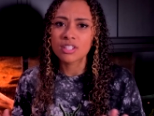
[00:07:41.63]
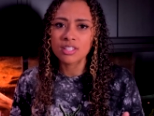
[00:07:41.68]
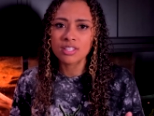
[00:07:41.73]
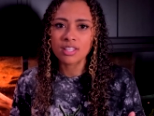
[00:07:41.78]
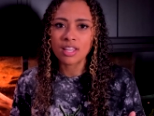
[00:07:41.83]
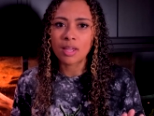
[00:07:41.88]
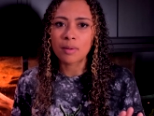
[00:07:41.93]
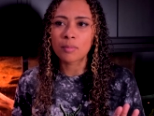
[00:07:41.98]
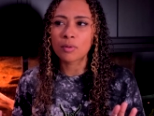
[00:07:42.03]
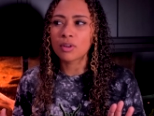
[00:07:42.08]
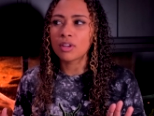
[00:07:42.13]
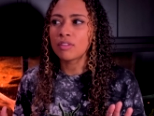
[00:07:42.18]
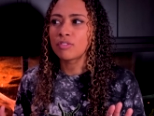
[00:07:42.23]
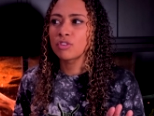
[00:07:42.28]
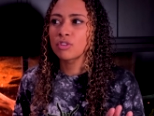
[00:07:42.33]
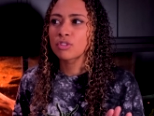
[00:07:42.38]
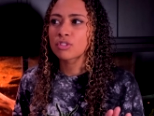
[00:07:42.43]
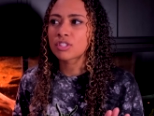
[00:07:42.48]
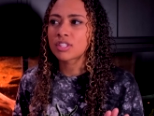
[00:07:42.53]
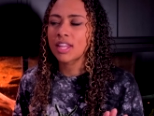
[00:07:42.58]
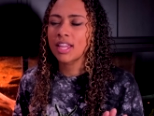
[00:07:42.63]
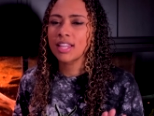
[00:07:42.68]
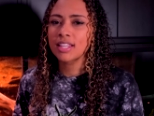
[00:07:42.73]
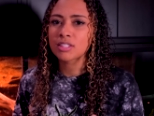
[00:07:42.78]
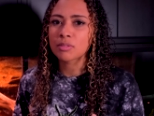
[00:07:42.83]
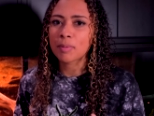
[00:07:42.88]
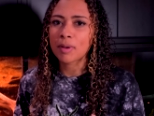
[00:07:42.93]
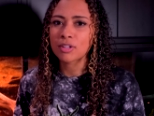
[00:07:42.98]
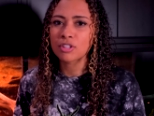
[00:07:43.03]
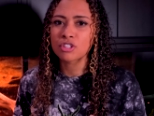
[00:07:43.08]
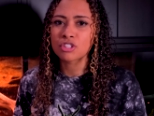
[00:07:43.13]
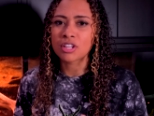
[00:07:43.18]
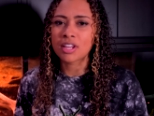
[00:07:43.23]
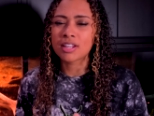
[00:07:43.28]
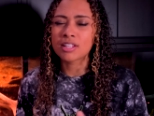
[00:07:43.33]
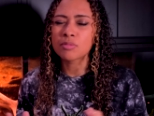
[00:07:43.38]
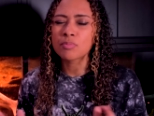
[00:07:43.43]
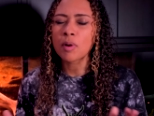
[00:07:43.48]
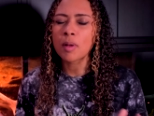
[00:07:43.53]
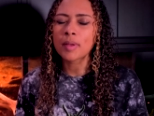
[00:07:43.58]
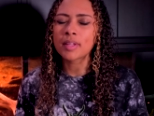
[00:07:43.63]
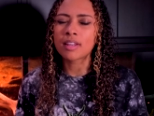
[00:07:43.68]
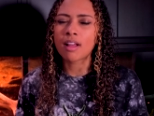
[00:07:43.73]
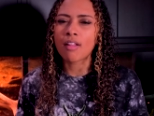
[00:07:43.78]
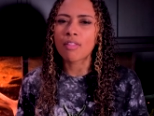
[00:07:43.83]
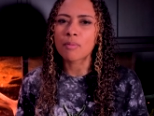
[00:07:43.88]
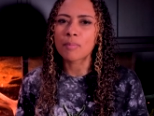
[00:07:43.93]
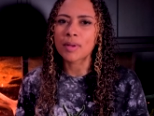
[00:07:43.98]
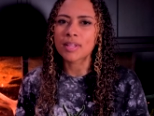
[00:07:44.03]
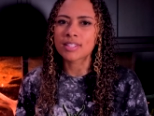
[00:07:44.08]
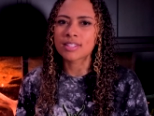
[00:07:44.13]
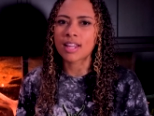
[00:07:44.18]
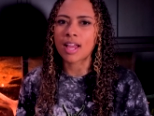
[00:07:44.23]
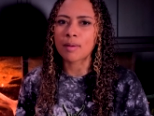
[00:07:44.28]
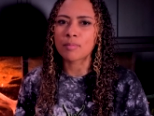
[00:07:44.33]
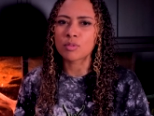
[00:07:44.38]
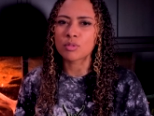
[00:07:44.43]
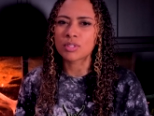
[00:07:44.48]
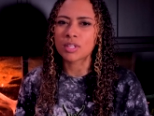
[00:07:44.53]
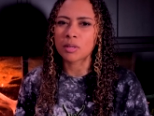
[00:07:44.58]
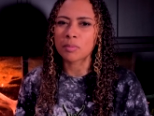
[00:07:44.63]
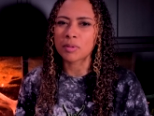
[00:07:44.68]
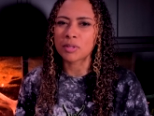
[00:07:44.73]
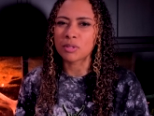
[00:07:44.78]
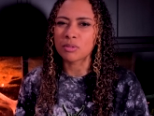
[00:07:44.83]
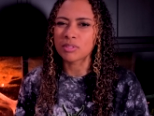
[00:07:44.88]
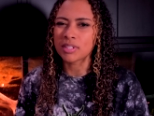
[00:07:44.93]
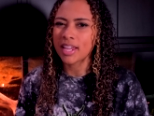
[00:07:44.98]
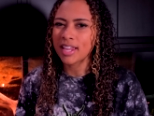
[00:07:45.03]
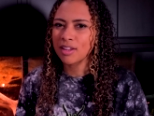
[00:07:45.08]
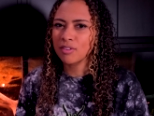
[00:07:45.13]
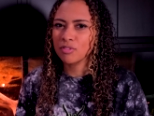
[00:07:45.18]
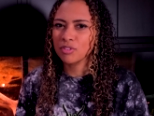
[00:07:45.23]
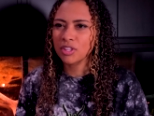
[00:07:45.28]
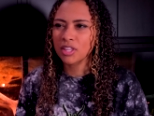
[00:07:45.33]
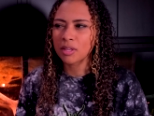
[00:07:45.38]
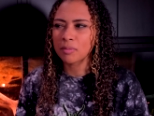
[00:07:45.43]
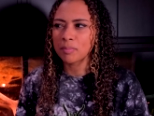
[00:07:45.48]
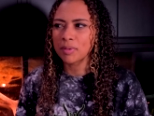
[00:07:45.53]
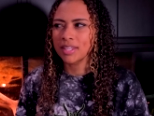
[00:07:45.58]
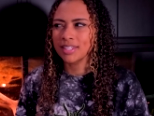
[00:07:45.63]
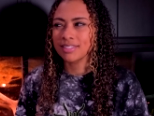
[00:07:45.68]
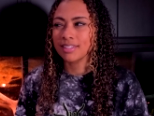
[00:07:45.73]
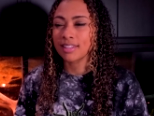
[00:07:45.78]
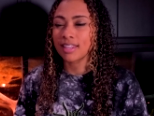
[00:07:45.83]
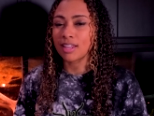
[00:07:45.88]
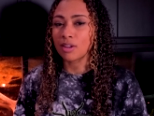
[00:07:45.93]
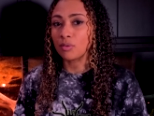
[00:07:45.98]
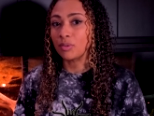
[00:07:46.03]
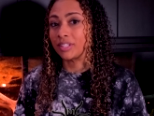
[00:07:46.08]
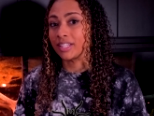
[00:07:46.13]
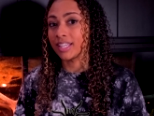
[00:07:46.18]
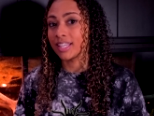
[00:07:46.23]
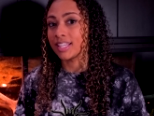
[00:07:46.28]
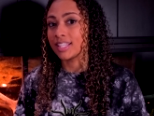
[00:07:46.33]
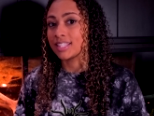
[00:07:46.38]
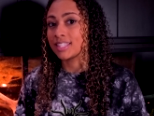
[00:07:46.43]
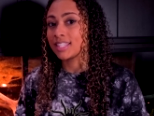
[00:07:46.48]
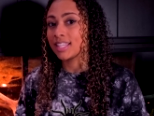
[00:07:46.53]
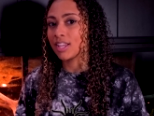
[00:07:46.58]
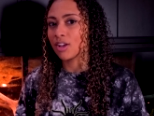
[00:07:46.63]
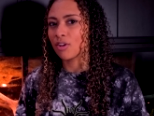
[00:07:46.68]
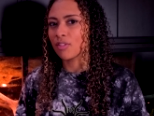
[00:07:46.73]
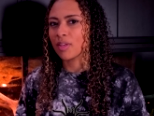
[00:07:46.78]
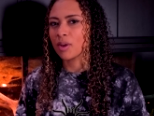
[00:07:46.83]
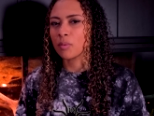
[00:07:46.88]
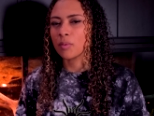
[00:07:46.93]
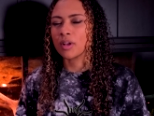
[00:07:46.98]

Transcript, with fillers: a disclaimer, if your snake is about to shed, it's probably not the best time to set up a new tank for them because they can't really see all that